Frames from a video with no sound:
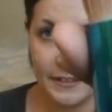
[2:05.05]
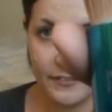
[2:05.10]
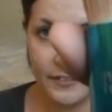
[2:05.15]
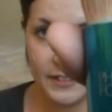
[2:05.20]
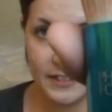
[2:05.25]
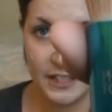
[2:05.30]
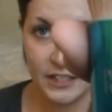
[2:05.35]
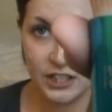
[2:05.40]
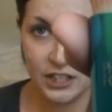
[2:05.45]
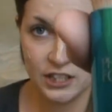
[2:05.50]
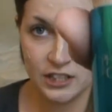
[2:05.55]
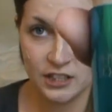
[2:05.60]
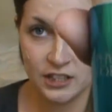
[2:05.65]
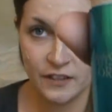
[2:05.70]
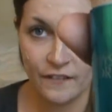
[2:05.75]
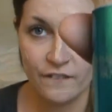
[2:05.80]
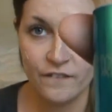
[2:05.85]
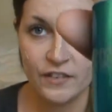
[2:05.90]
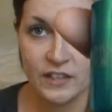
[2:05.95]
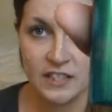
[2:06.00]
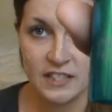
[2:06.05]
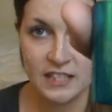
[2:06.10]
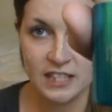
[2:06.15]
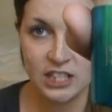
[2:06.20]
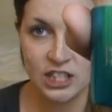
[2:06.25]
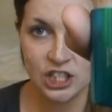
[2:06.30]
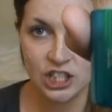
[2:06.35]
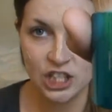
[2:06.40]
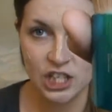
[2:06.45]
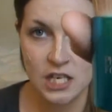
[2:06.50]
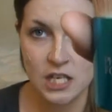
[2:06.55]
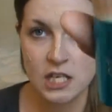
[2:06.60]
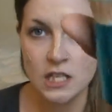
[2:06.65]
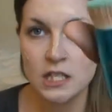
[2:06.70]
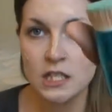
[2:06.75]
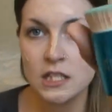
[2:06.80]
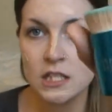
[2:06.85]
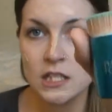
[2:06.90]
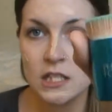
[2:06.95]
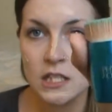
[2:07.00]

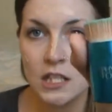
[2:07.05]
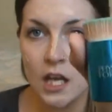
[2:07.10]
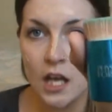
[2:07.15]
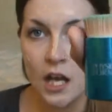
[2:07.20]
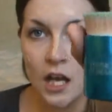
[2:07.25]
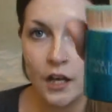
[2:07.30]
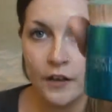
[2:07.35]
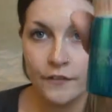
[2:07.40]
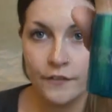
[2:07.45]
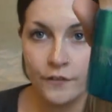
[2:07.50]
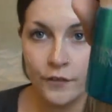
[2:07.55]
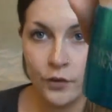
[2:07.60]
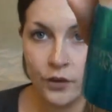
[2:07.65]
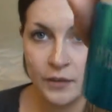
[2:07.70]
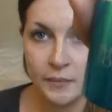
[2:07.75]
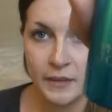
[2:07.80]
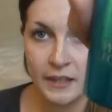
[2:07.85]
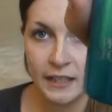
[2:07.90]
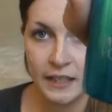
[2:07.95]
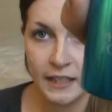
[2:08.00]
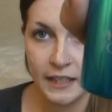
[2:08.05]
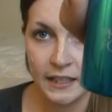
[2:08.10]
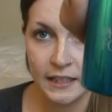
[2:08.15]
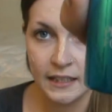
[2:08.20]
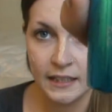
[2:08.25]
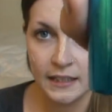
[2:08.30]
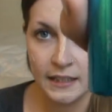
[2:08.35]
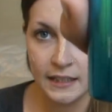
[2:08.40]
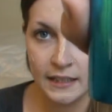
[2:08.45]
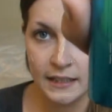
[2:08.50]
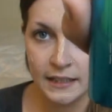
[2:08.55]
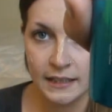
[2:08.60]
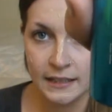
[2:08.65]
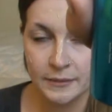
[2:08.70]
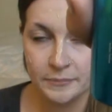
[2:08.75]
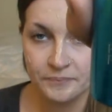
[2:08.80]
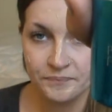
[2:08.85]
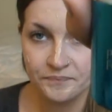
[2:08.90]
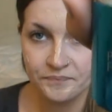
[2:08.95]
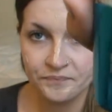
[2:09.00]
Physicians
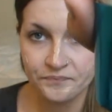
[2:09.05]
Formula